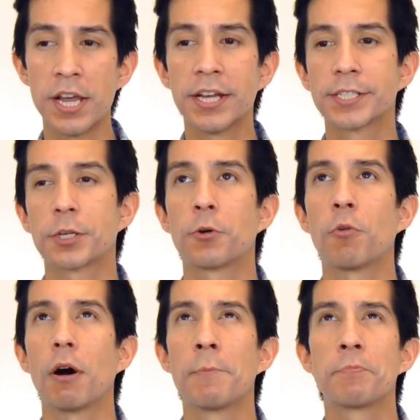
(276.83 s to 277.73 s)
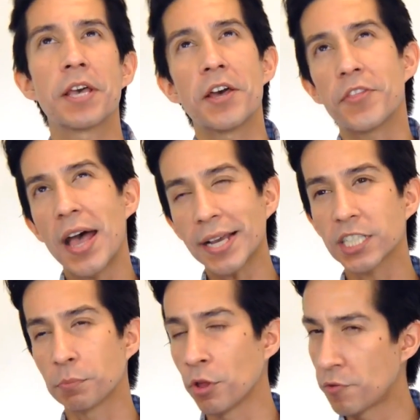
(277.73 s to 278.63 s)
So that gets
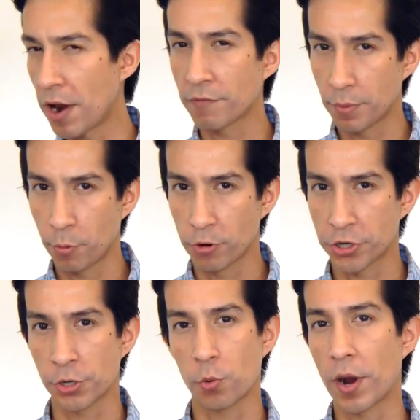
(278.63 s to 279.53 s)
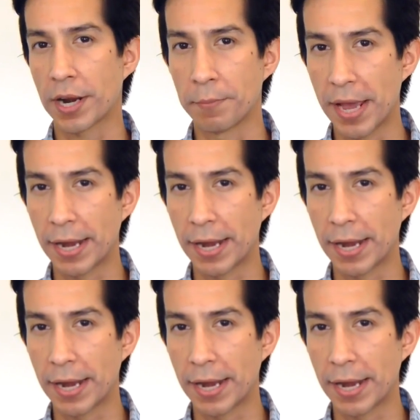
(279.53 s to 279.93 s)
blown out of proportion quite a bit.